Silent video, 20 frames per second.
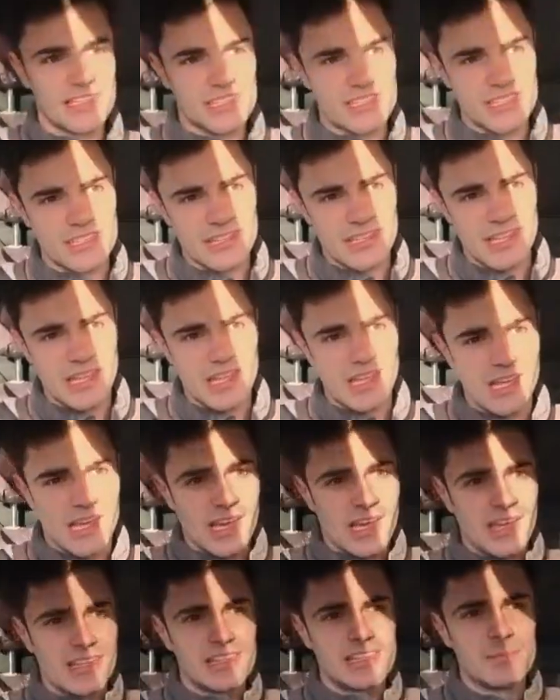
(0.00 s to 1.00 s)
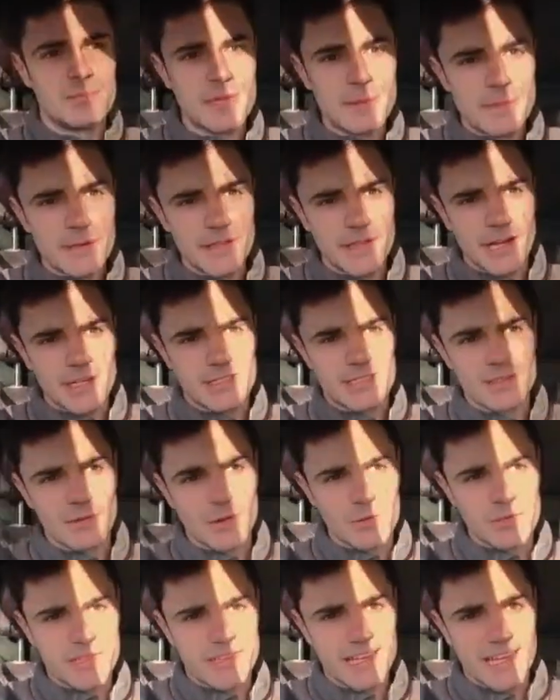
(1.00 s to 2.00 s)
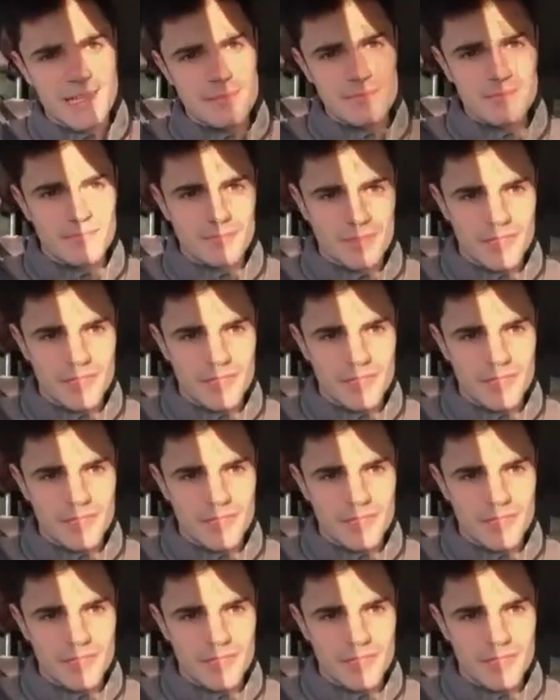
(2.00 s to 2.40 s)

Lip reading: It's to be productive all the time.